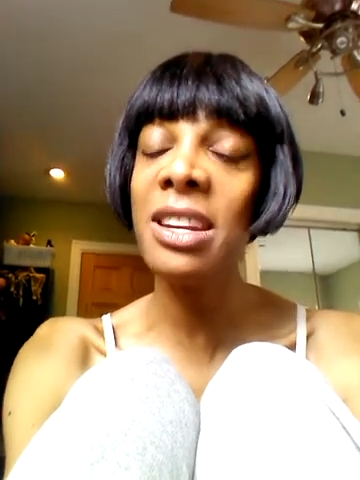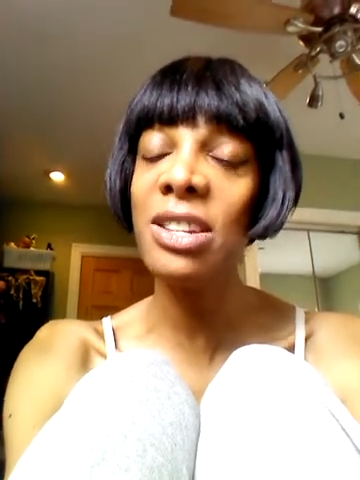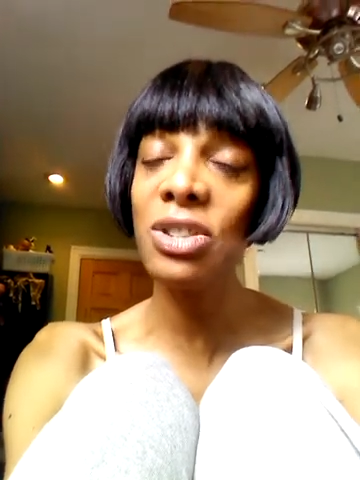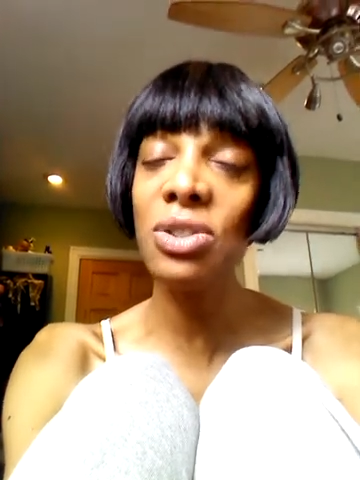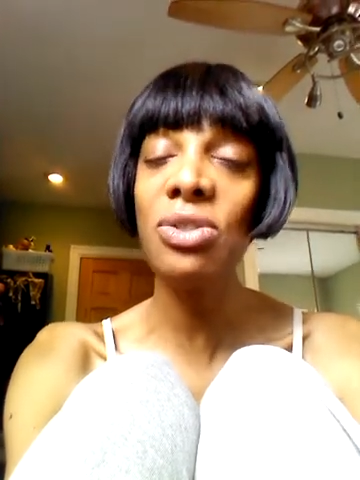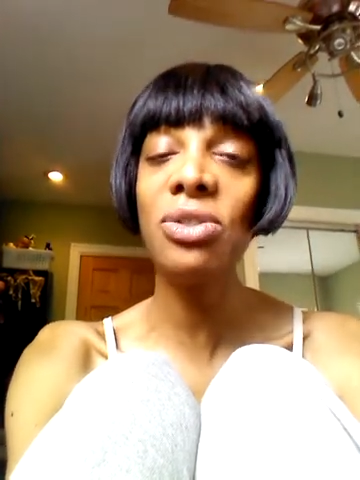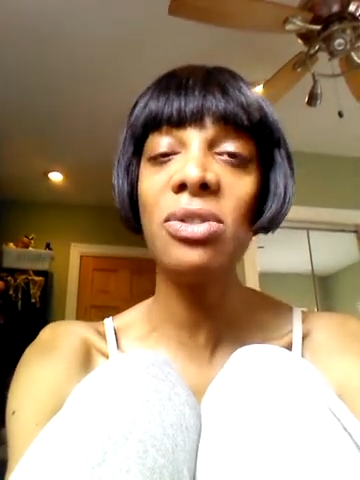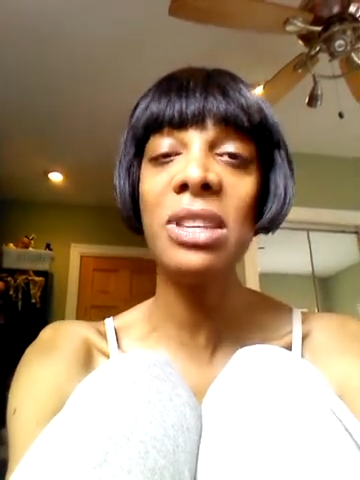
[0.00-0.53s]
as
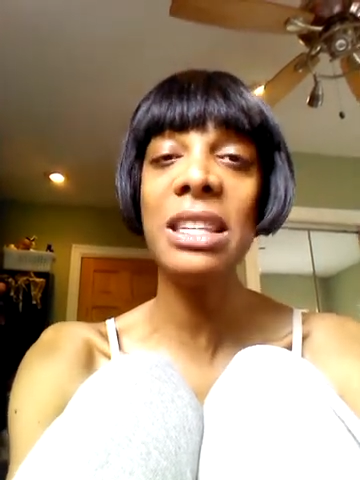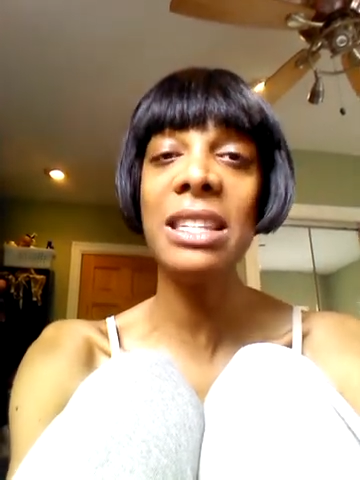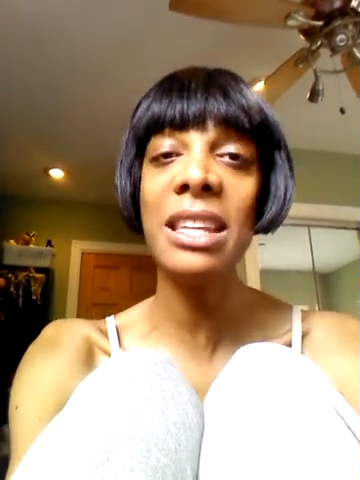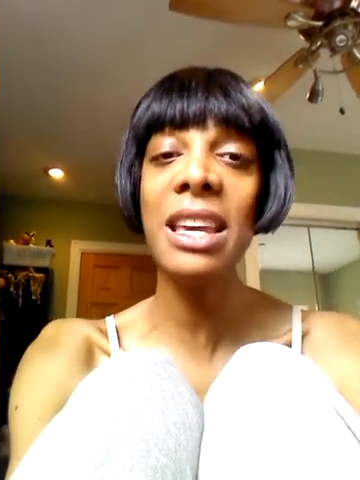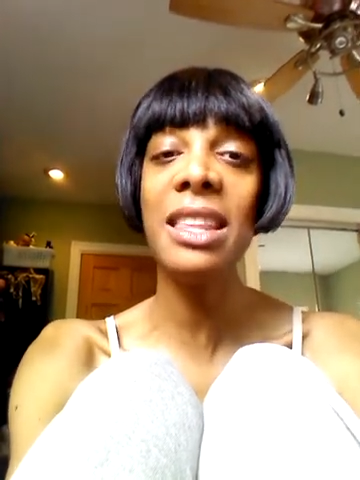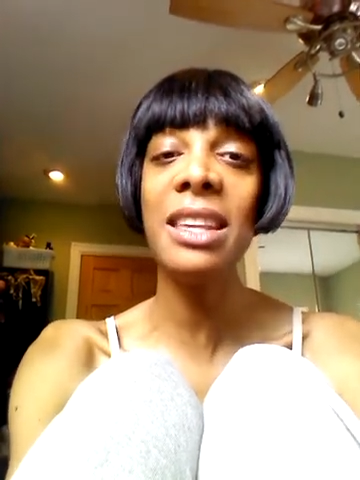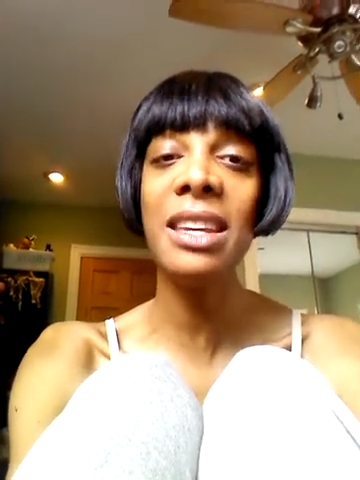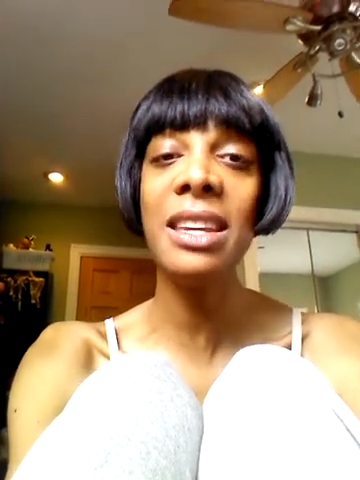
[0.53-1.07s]
you truly
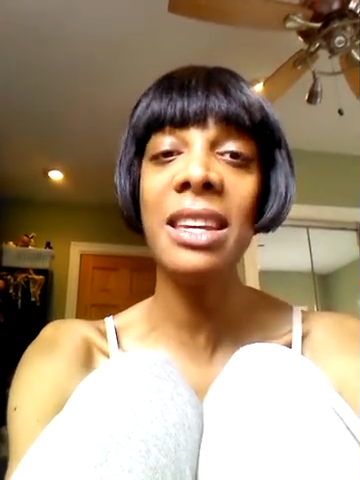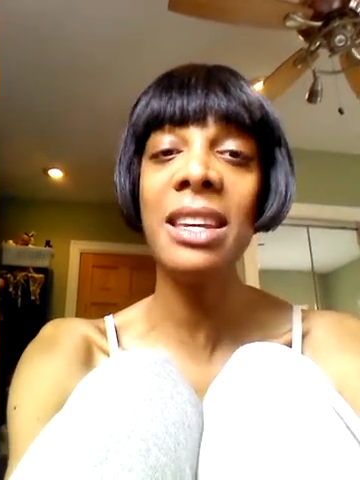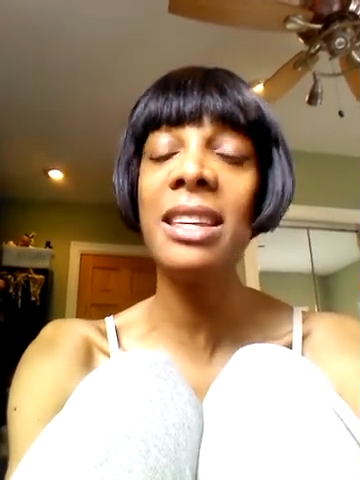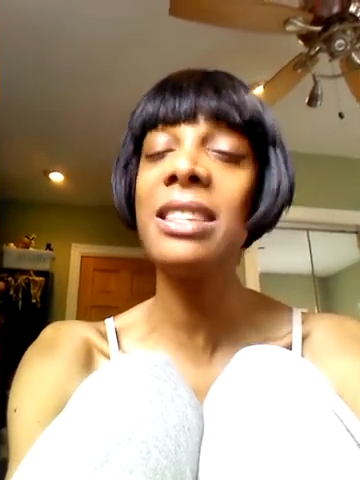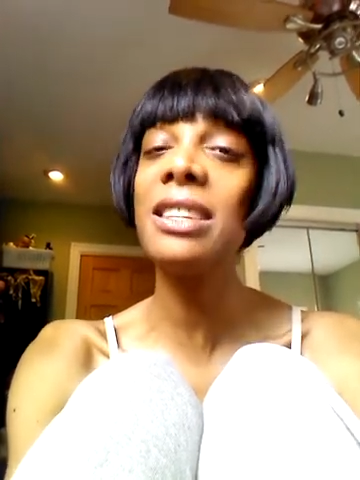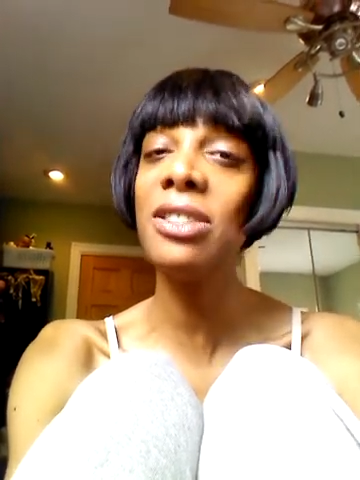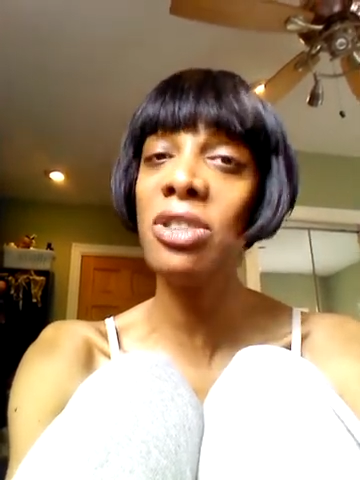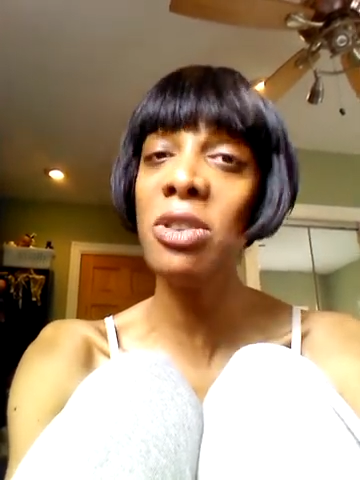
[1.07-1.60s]
say that he
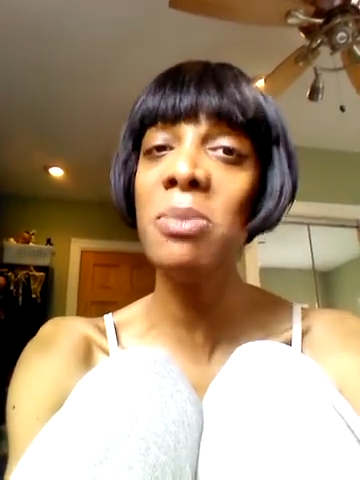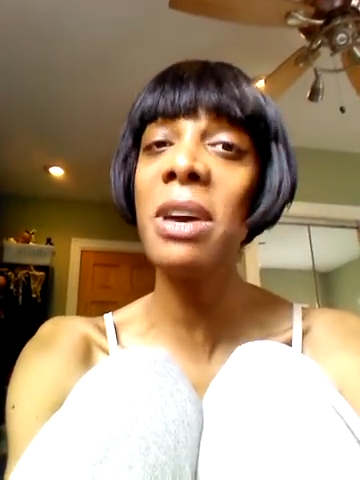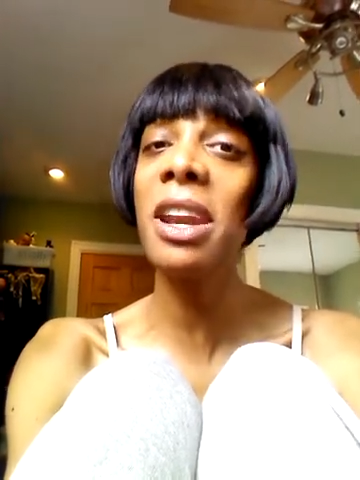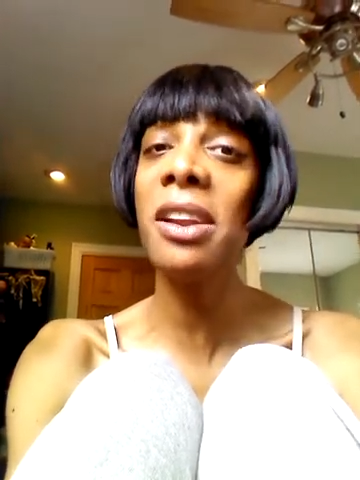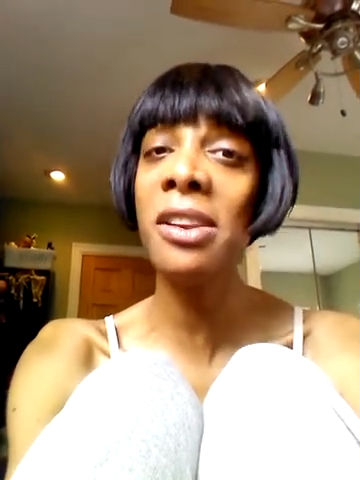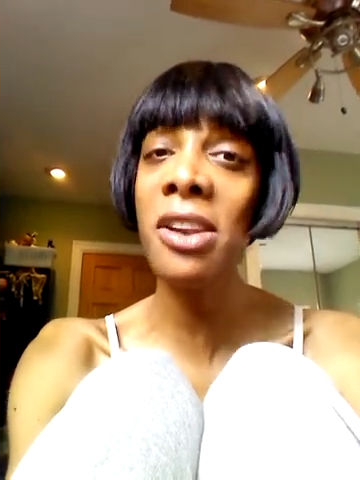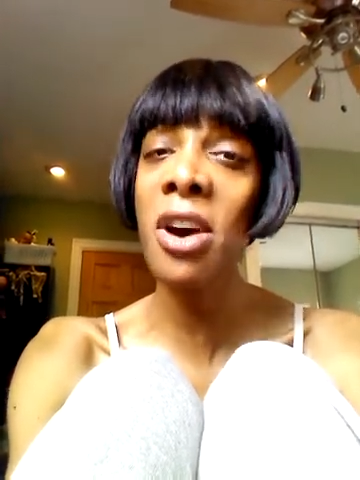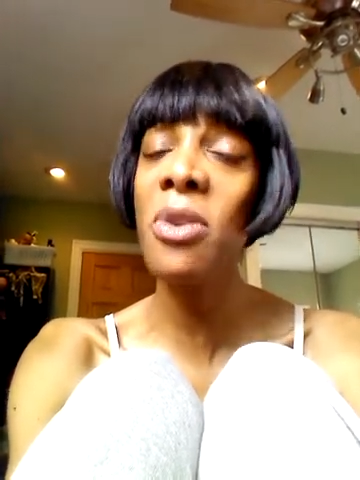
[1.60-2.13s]
is, then you
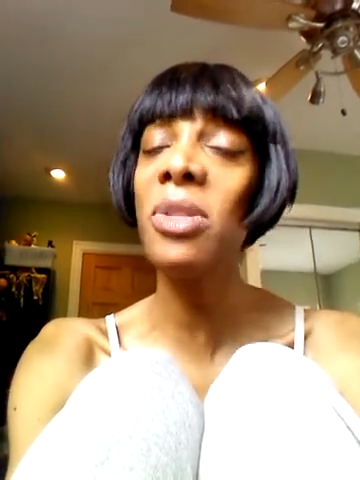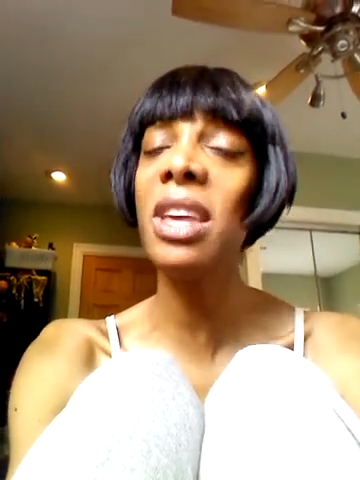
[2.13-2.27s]
better know